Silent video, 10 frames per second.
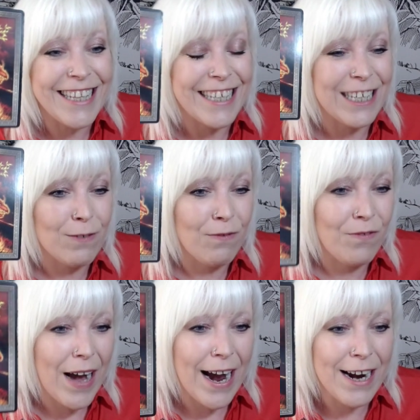This is
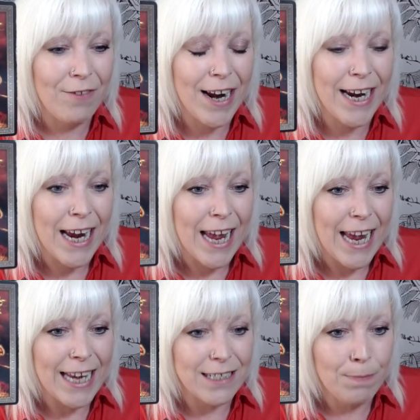fiery.
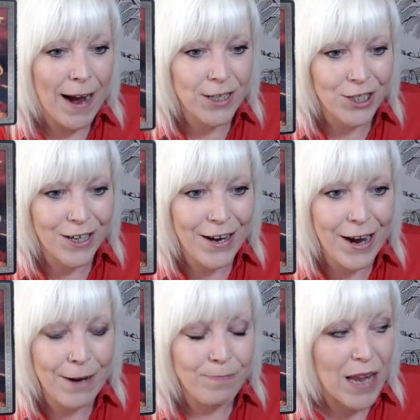It's
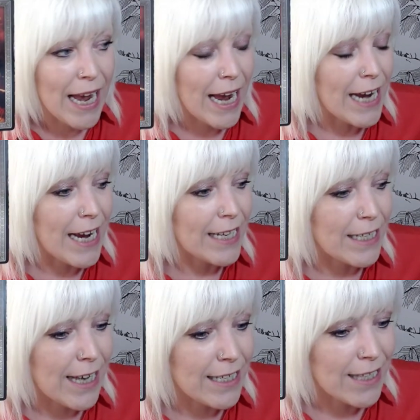passionate.
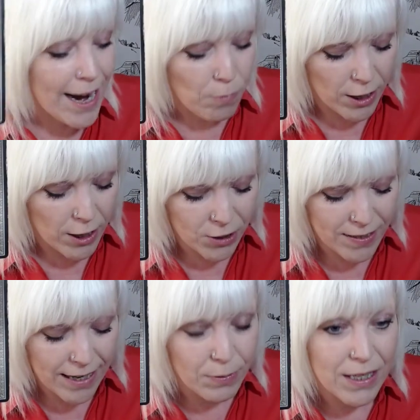It's like what I
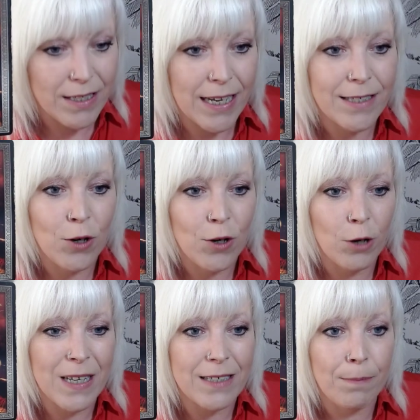just said with the Six of
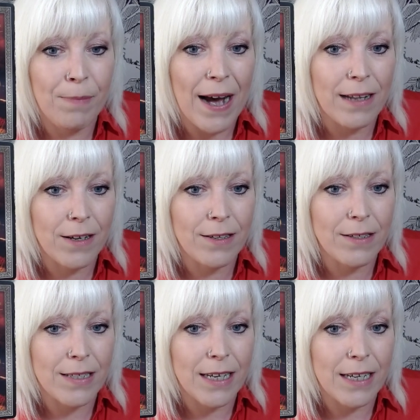Cups. It's the
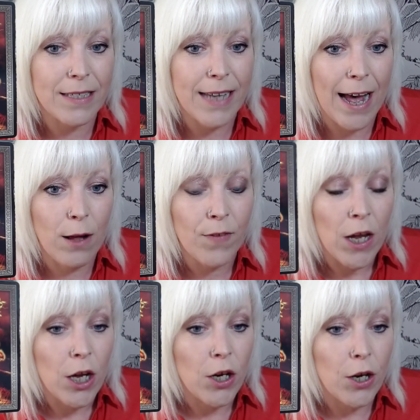balance in yourself.
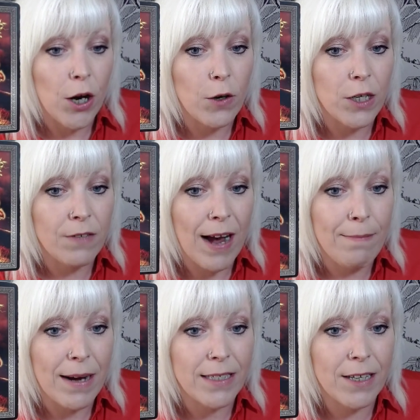You know, your
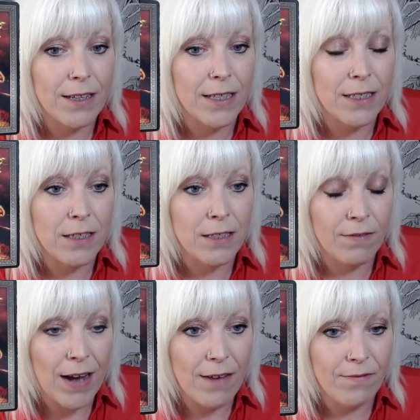divine masculine, your
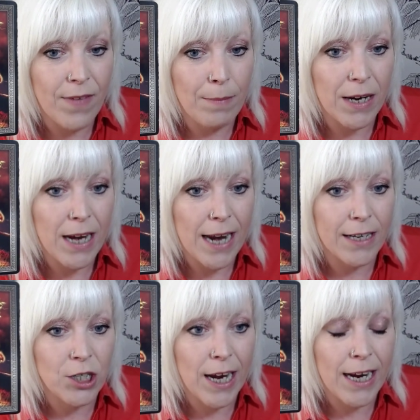divine feminine
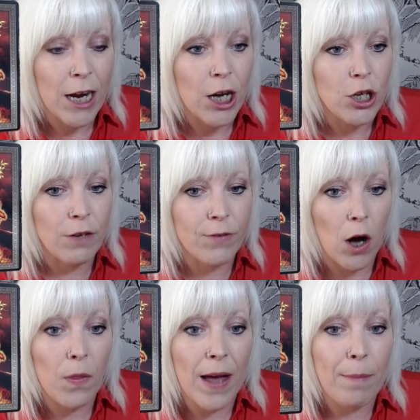energy. You've
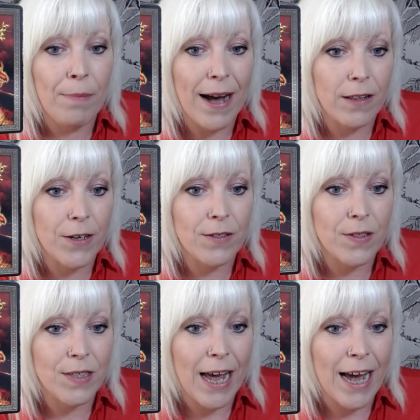got that
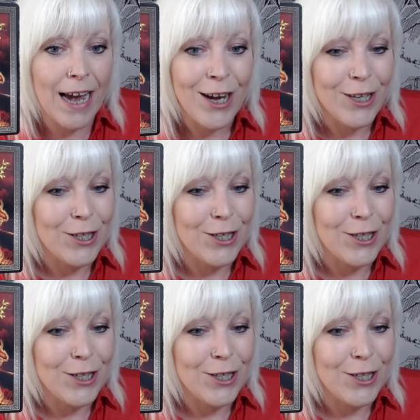balance, yeah?